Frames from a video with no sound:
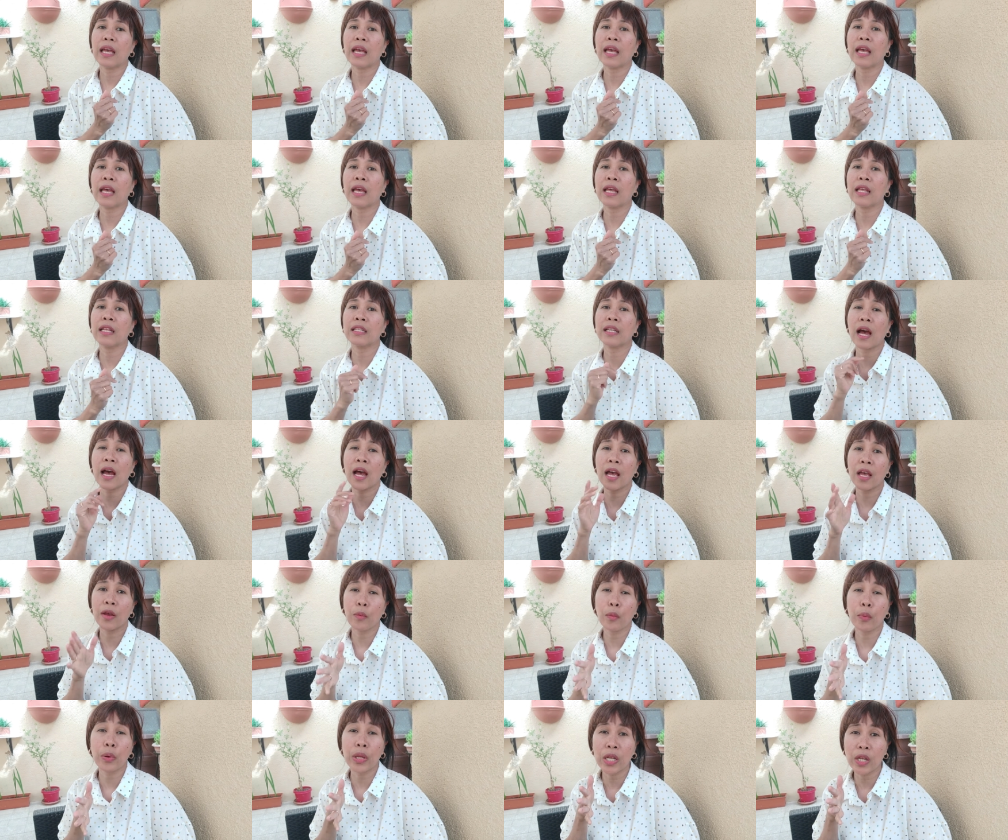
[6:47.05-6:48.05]
And
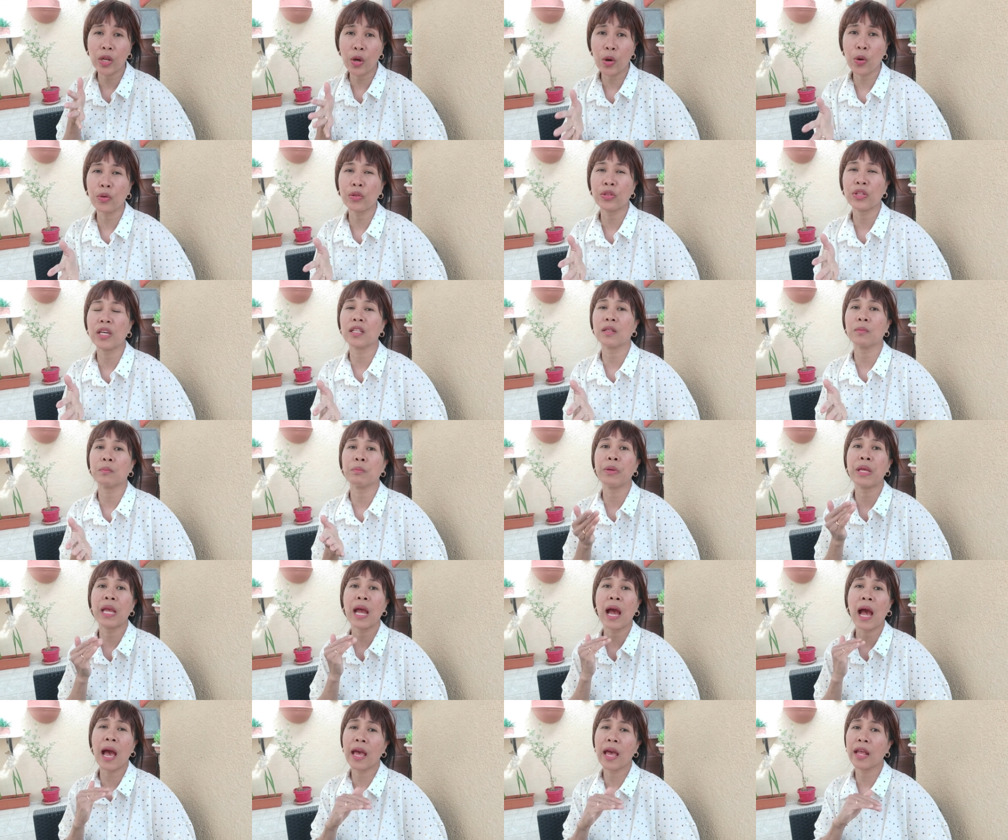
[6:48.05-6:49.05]
I, we know that
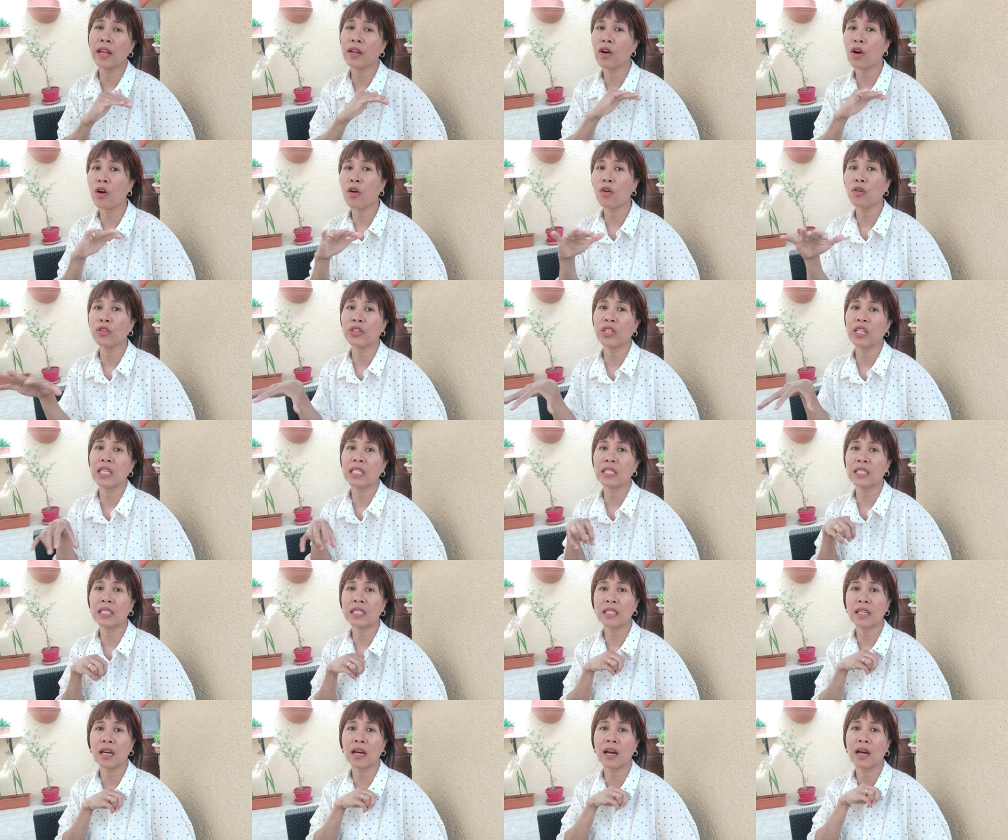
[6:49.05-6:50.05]
behind all
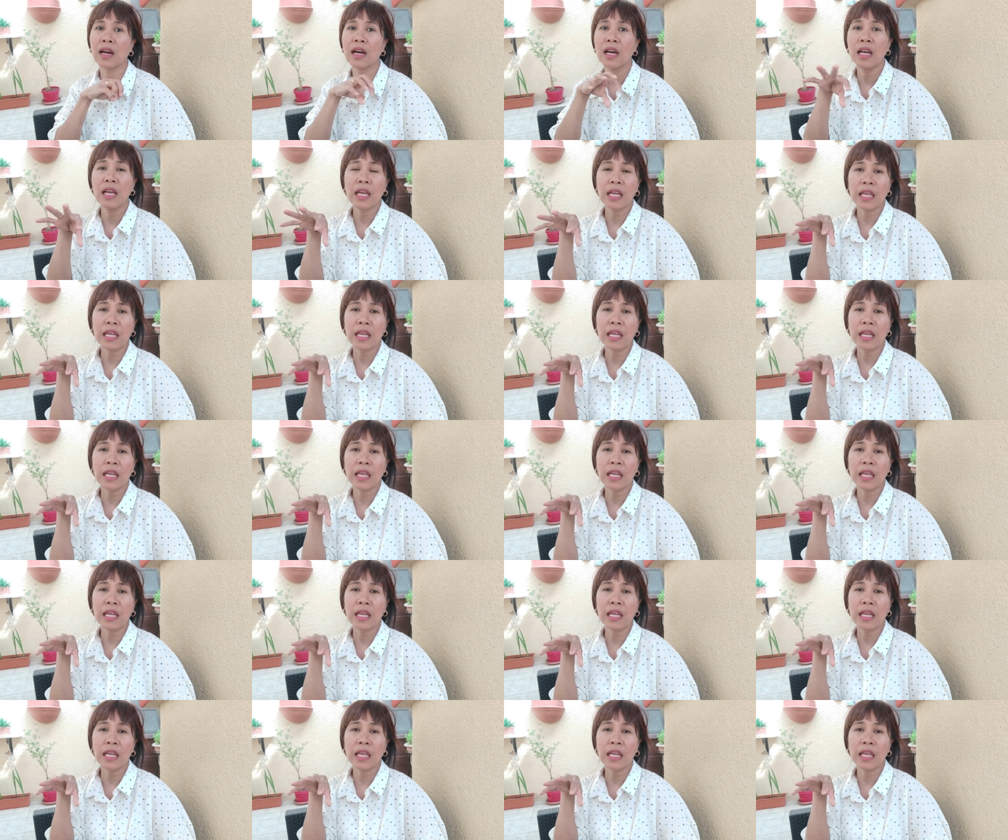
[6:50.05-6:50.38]
this uh,